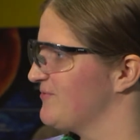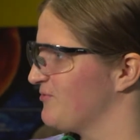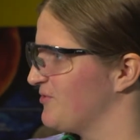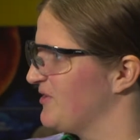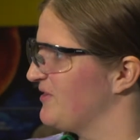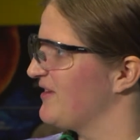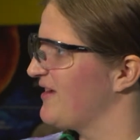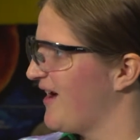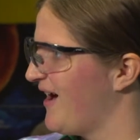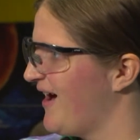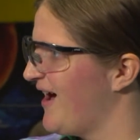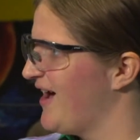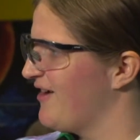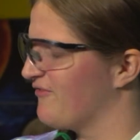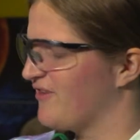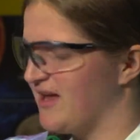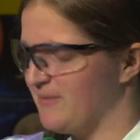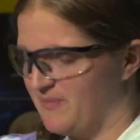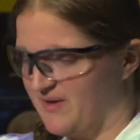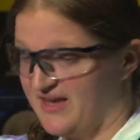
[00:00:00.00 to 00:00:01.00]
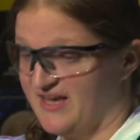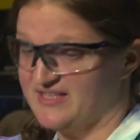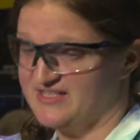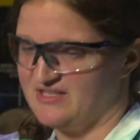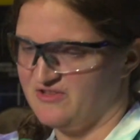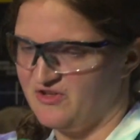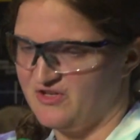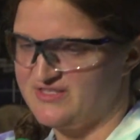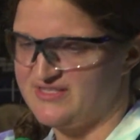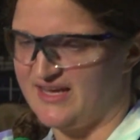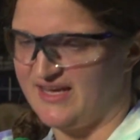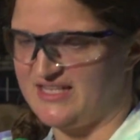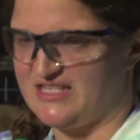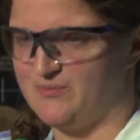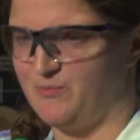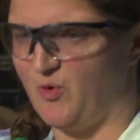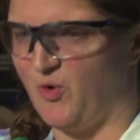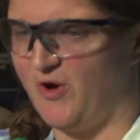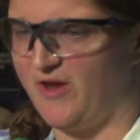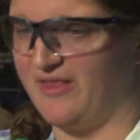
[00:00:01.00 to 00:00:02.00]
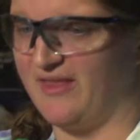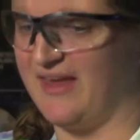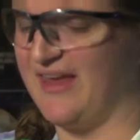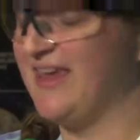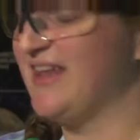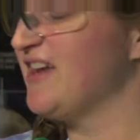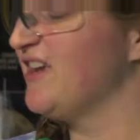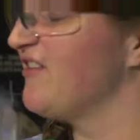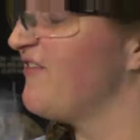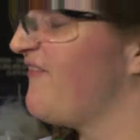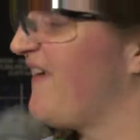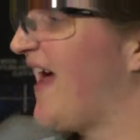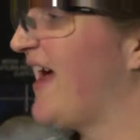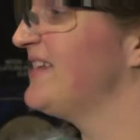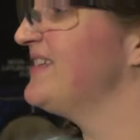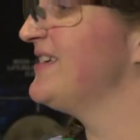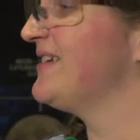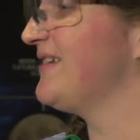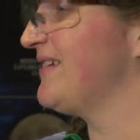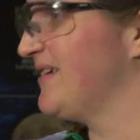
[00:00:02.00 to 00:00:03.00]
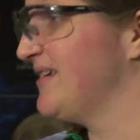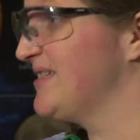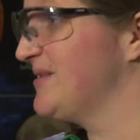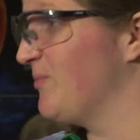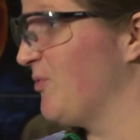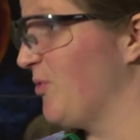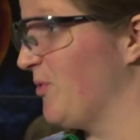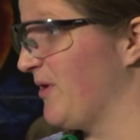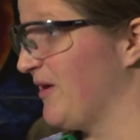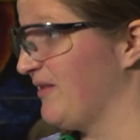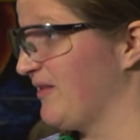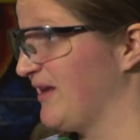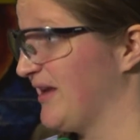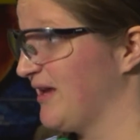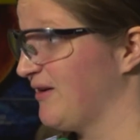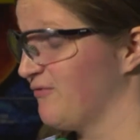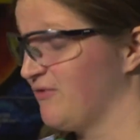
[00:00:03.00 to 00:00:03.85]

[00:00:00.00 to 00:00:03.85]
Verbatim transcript: It's really hot, right? right? Because it looks like it's boiling, and in fact, it is boiling.